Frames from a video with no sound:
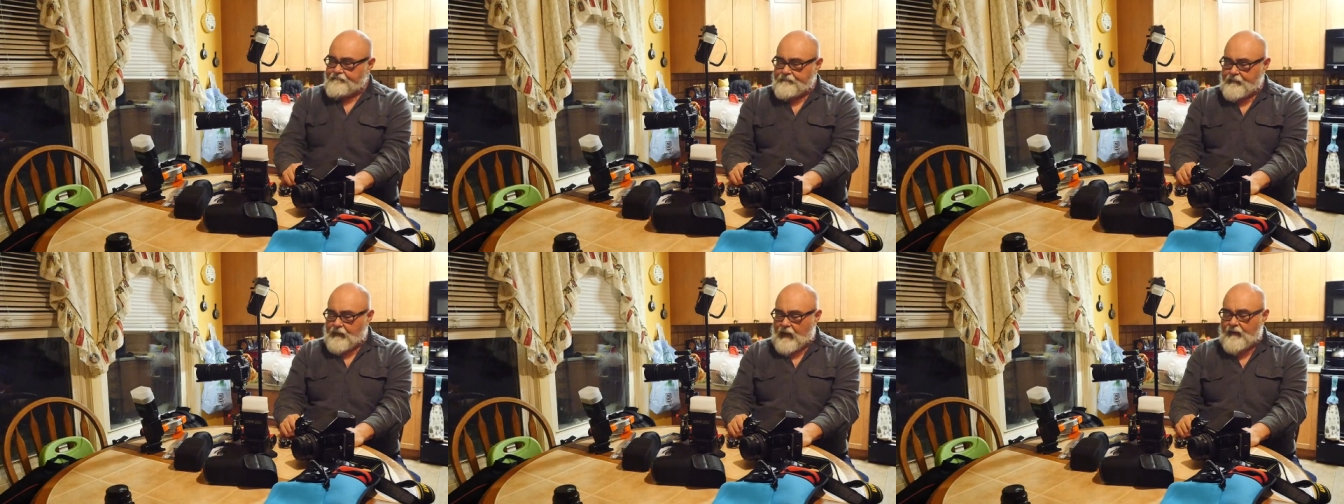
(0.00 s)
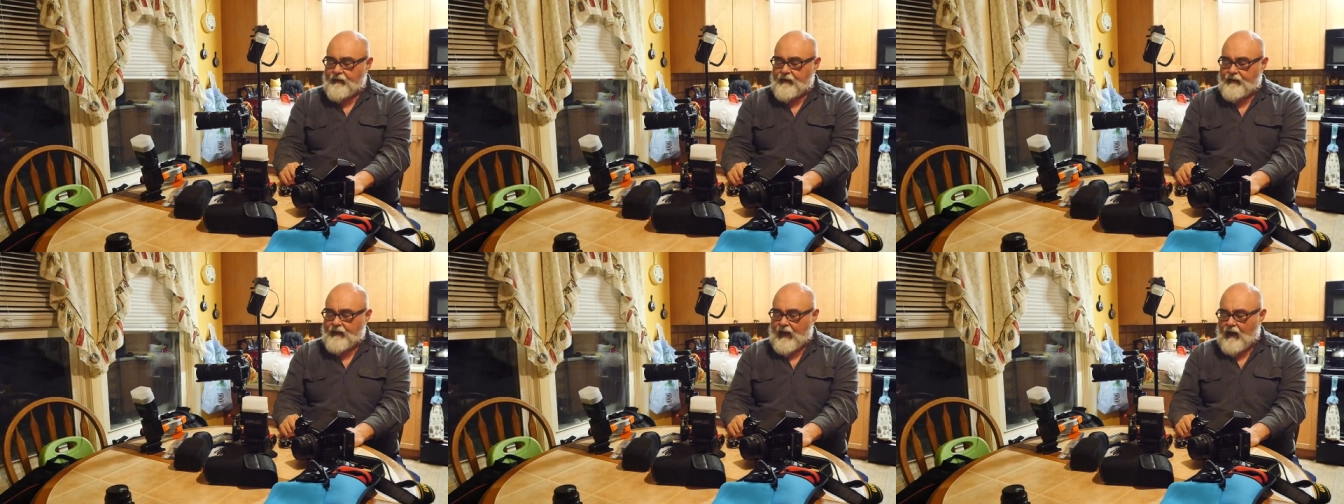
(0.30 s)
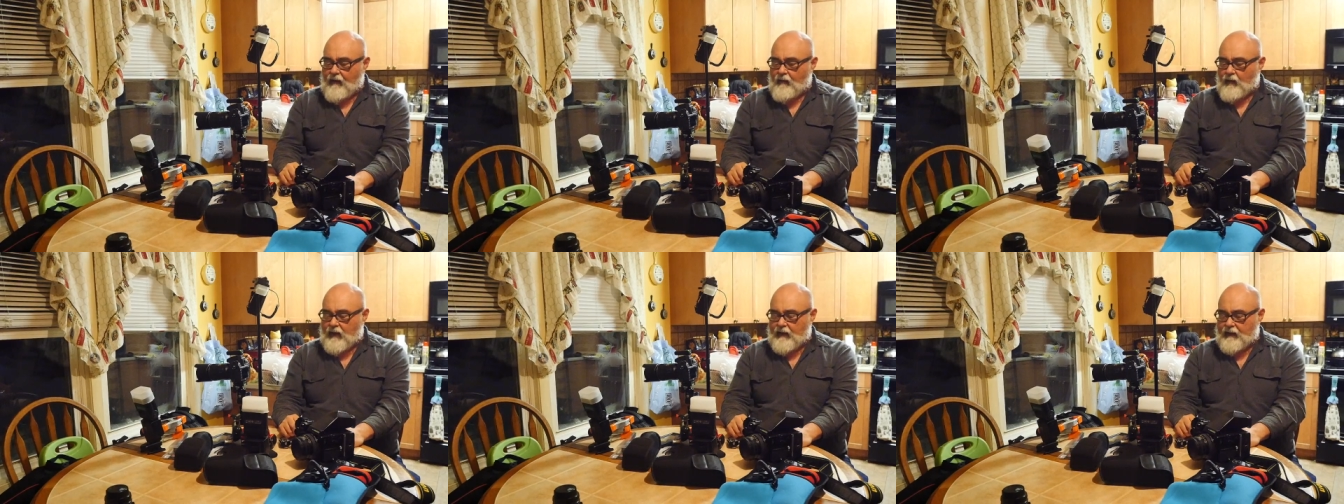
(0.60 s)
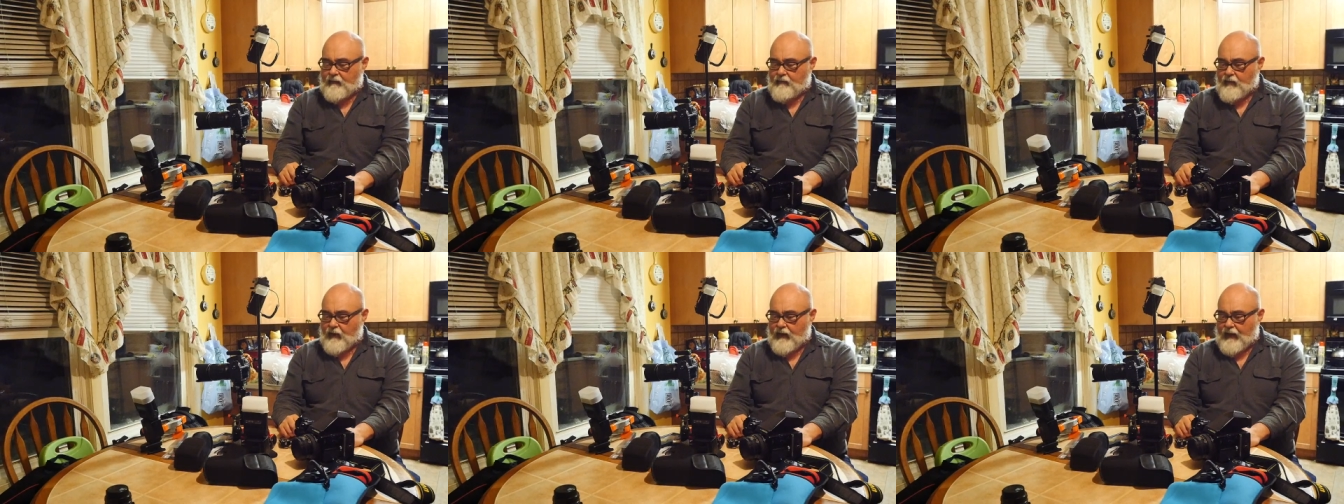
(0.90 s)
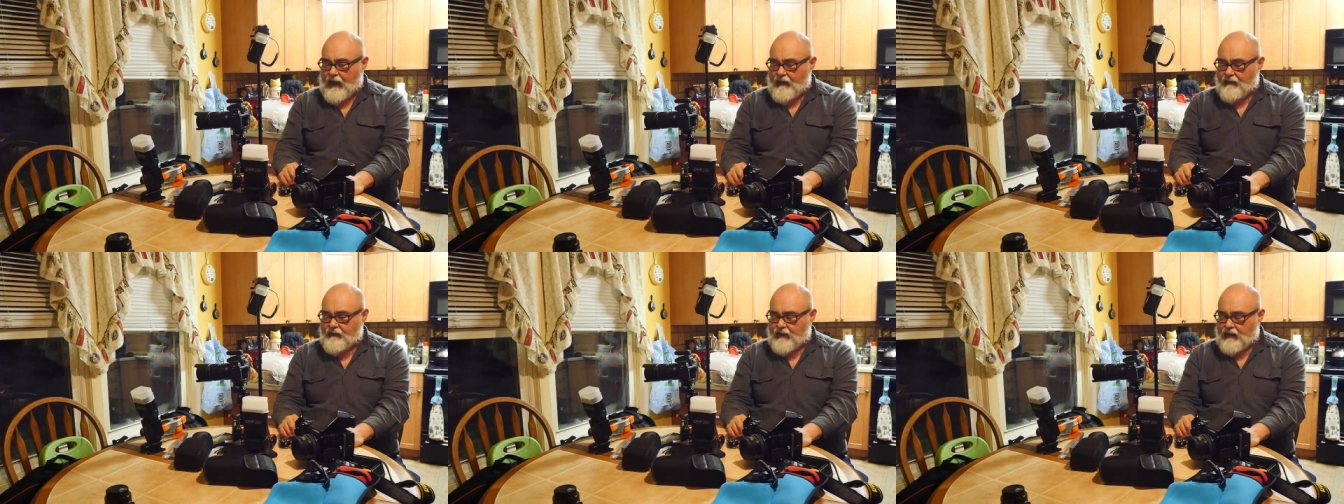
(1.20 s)
other thing I wanted to
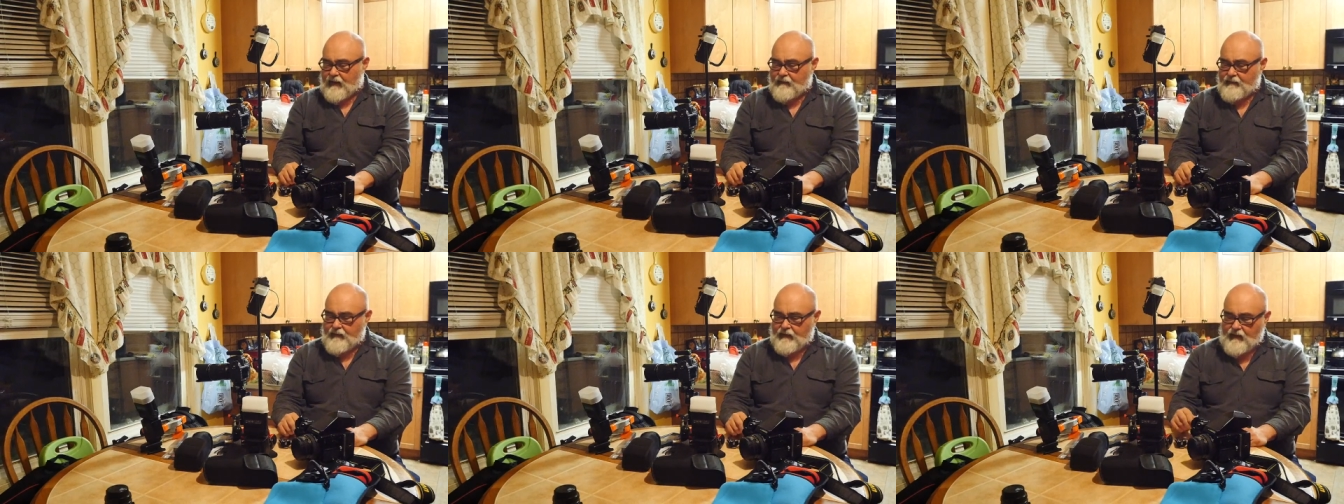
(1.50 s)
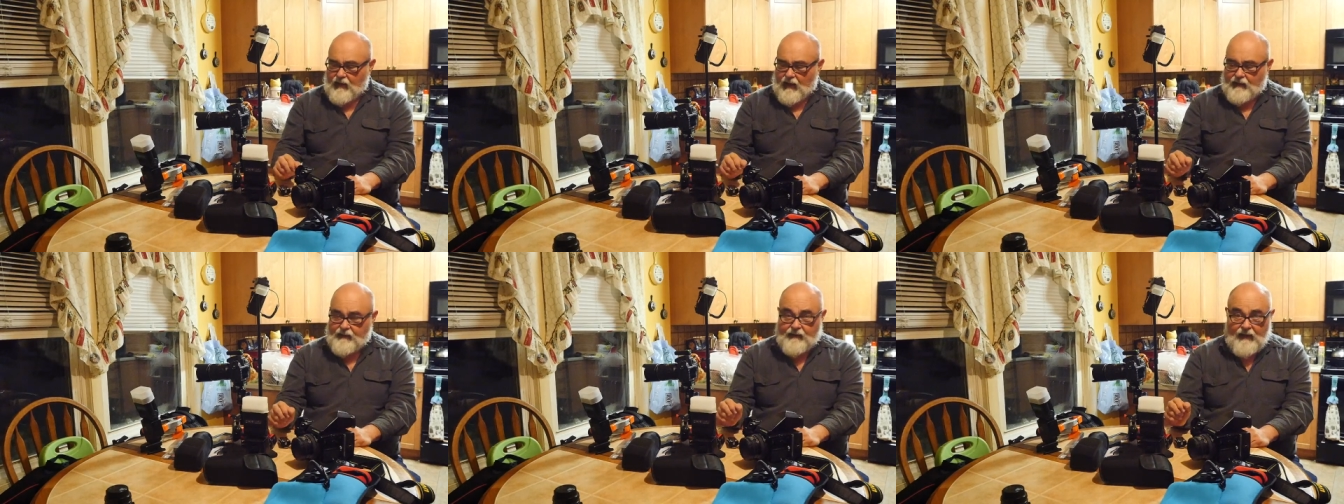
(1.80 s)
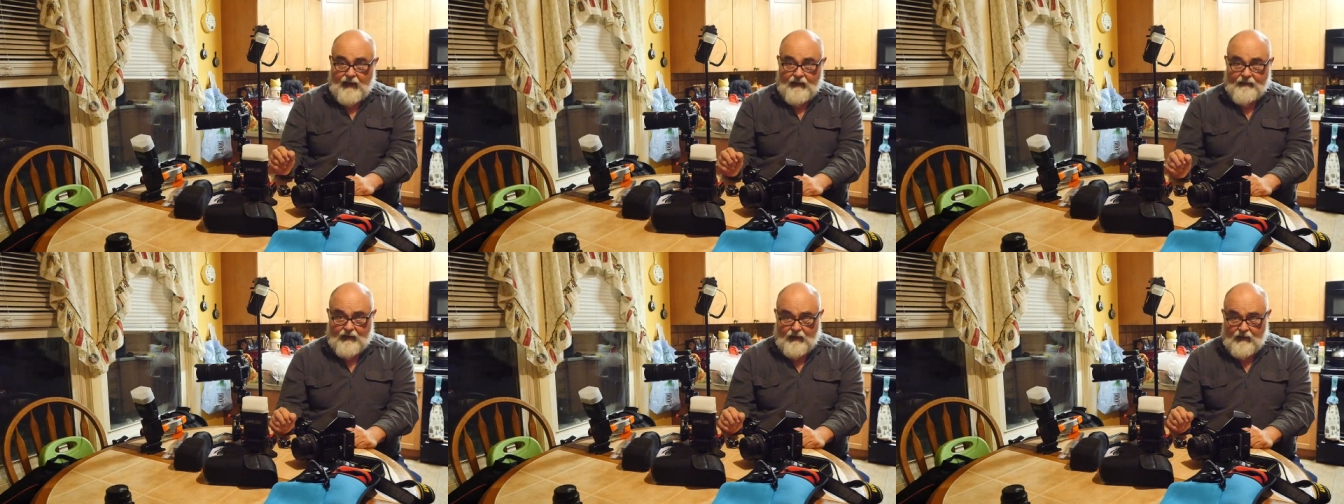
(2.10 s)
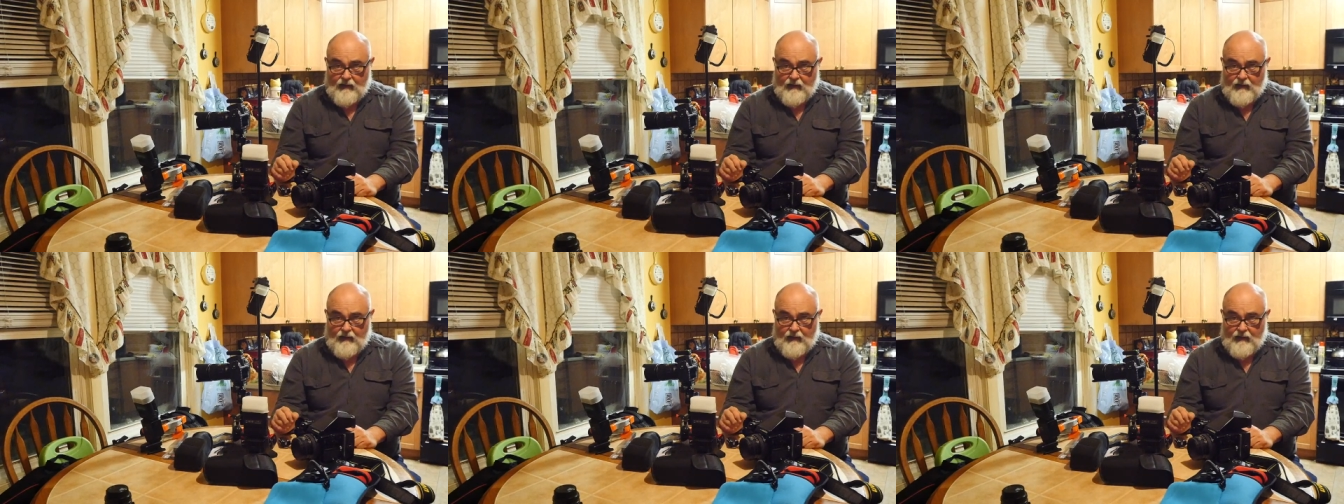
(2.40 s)
point out to you, besides saving